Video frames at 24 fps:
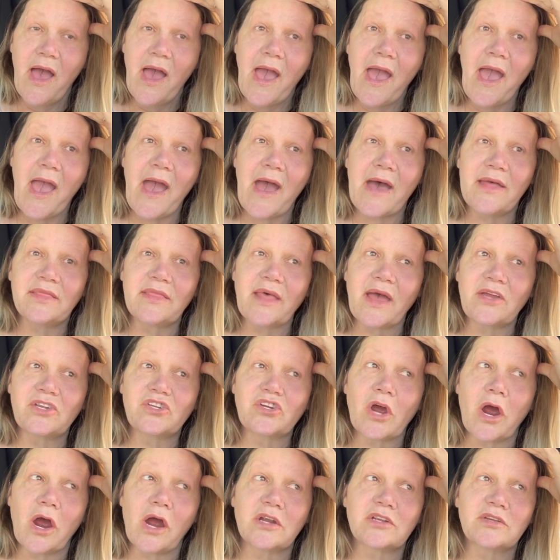And they
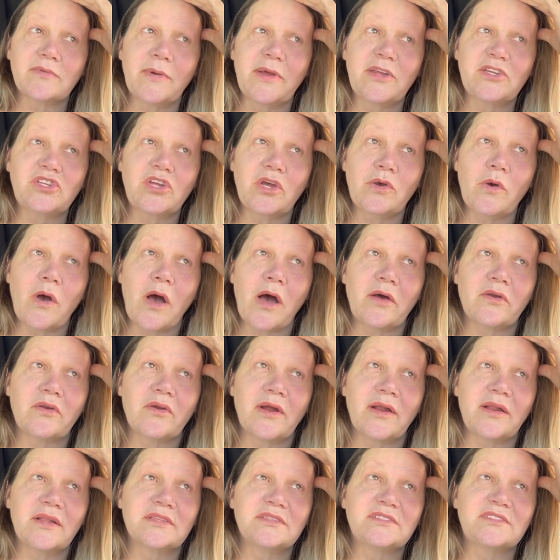charged me
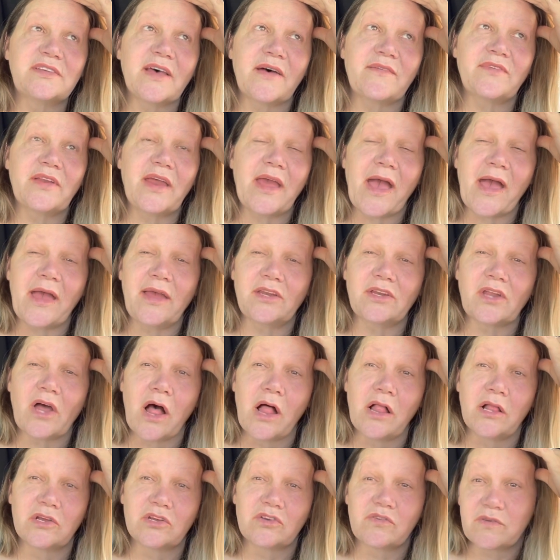
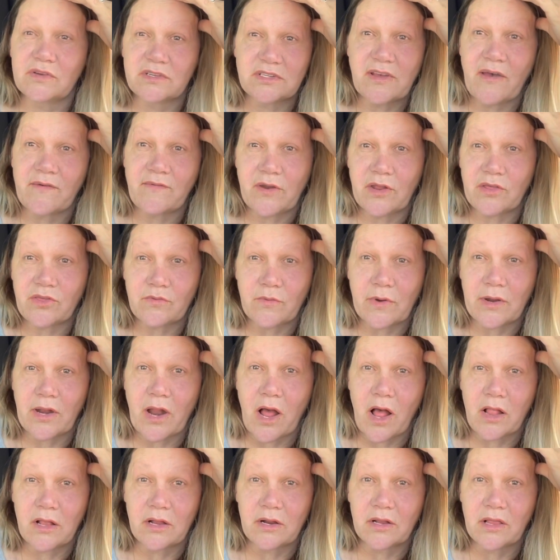$278 for a
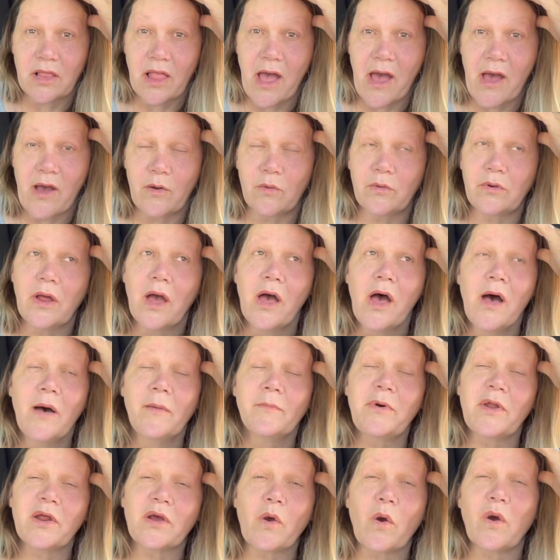$73
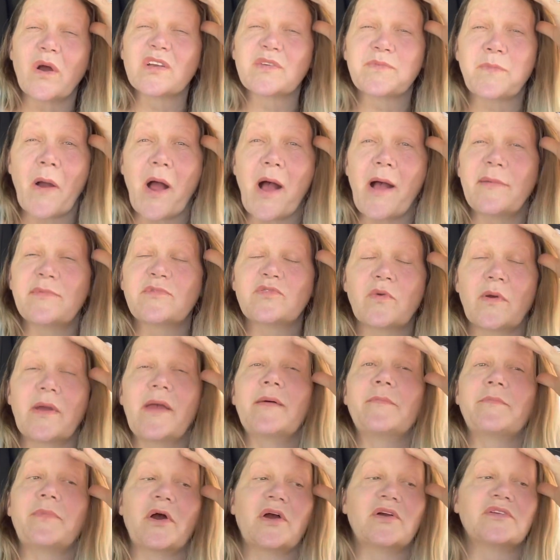load. But of course, Prime's
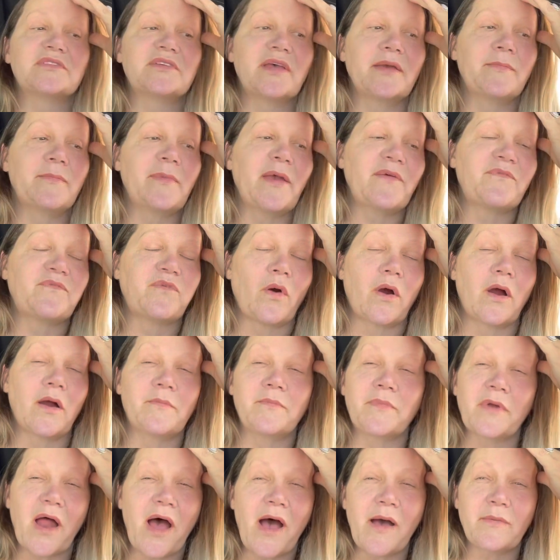reimbursing me for
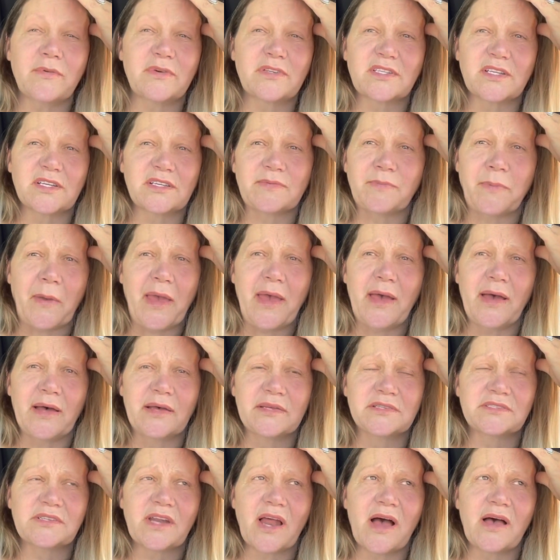it. But I was just
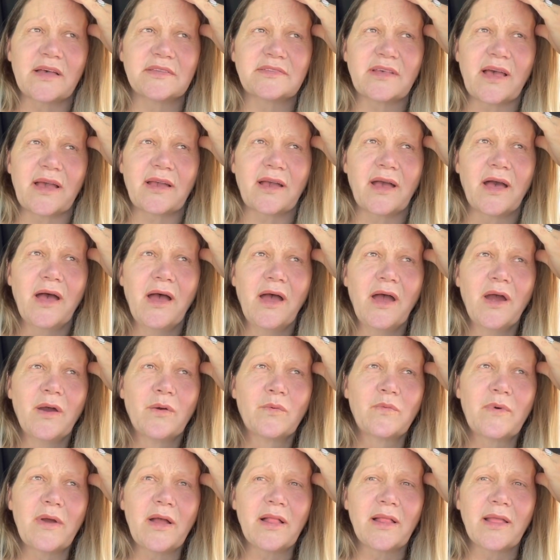pissed. I was like,
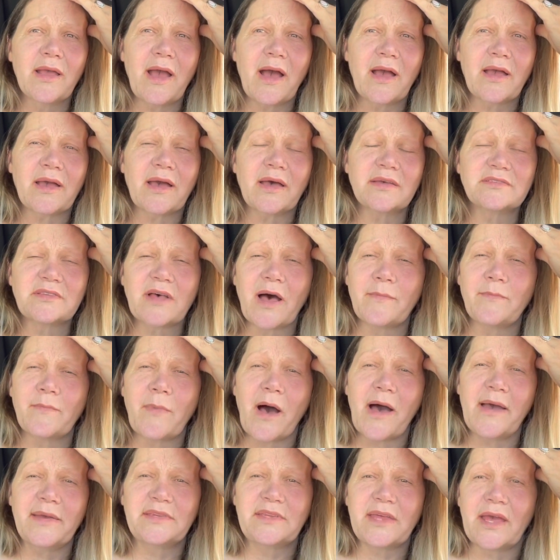really? Because on
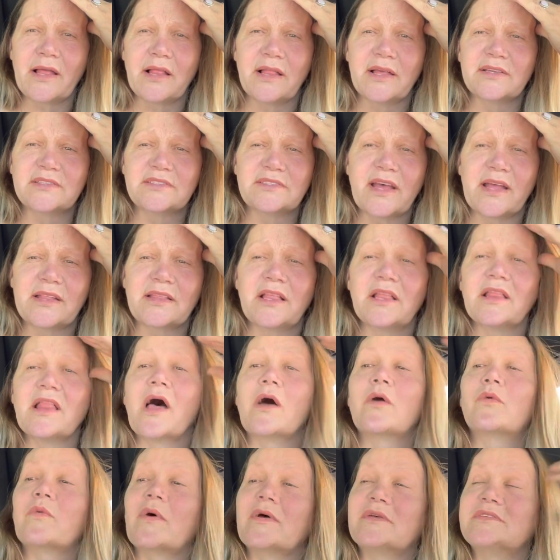my deal, it said the
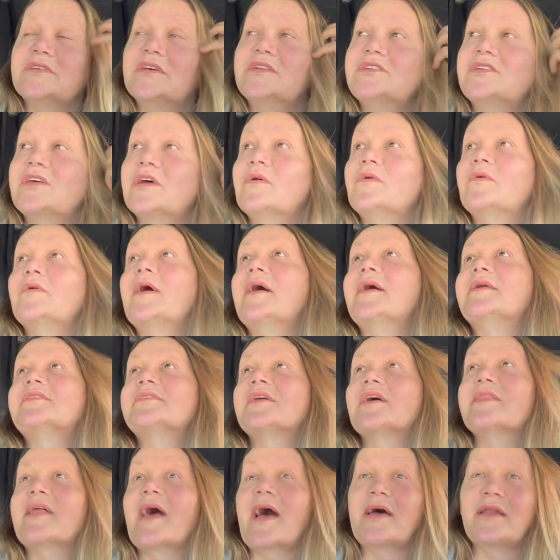load wasn't due
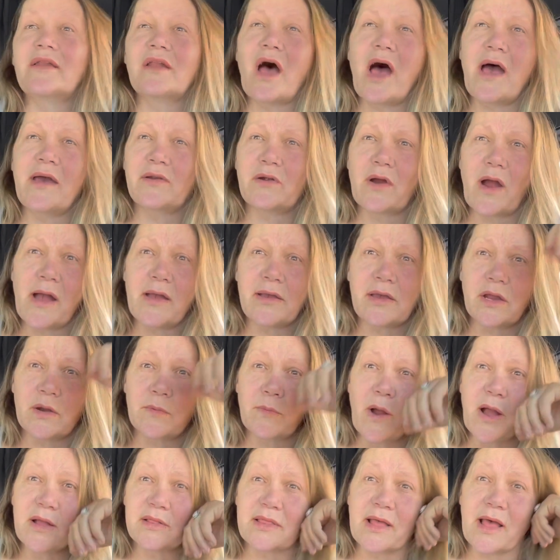until that night or I could have
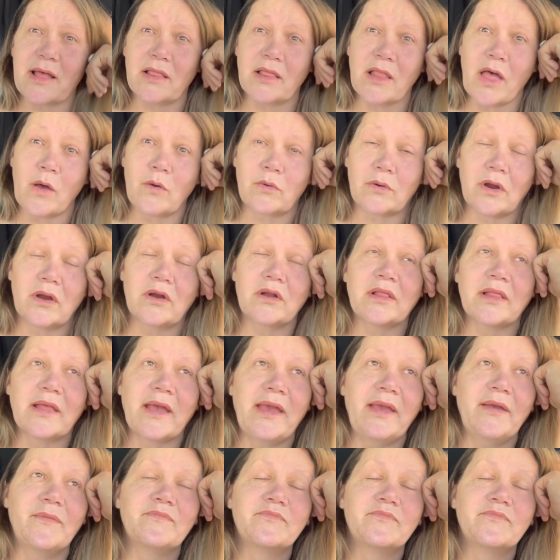brought that load early.